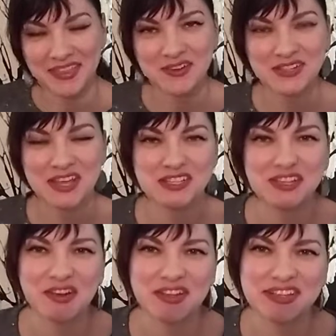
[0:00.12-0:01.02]

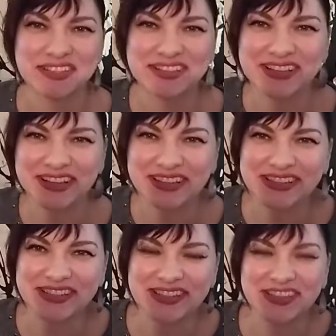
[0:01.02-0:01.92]
Sagittarius, it's Scully
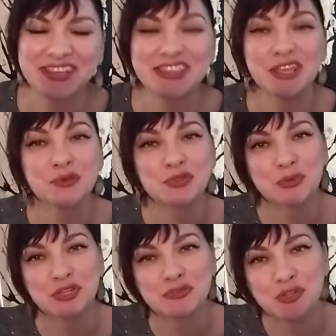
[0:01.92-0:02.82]
T. Thank you so
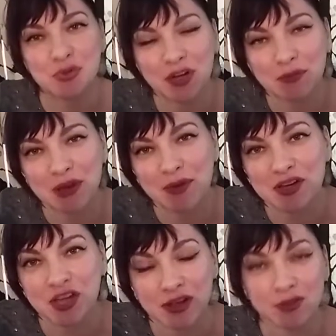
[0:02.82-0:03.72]
much for joining me on my
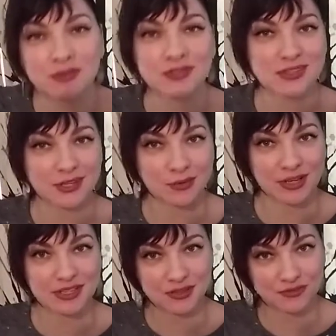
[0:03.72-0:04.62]
channel to see what I
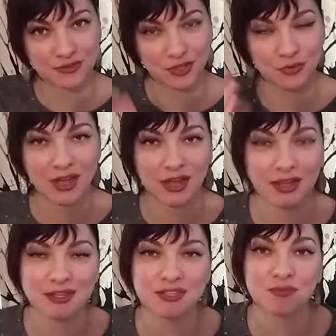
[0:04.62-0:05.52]
see for you
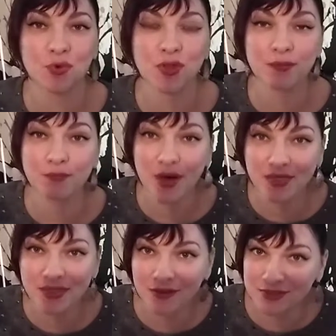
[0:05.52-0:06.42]
guys for the
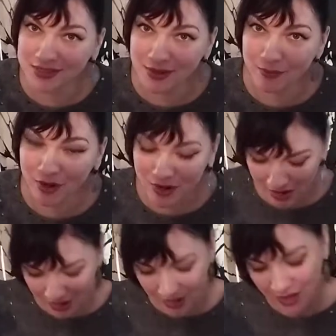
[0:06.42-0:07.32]
month of December.
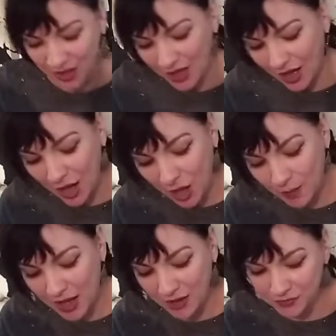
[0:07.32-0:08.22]

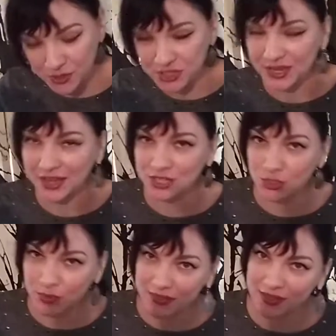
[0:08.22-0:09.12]
Unfortunately, I
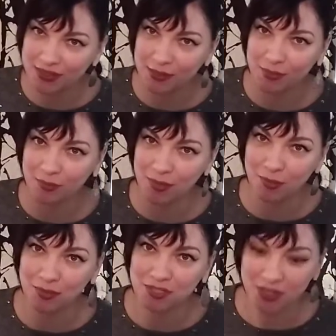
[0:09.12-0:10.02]
do not think that I'm going to be
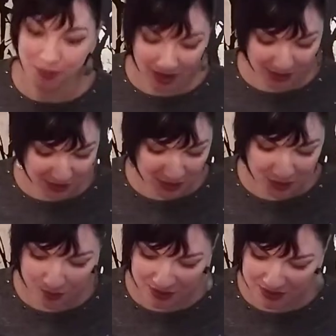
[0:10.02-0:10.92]
able to come on
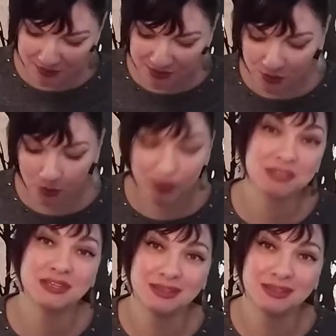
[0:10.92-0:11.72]
here because I'm so busy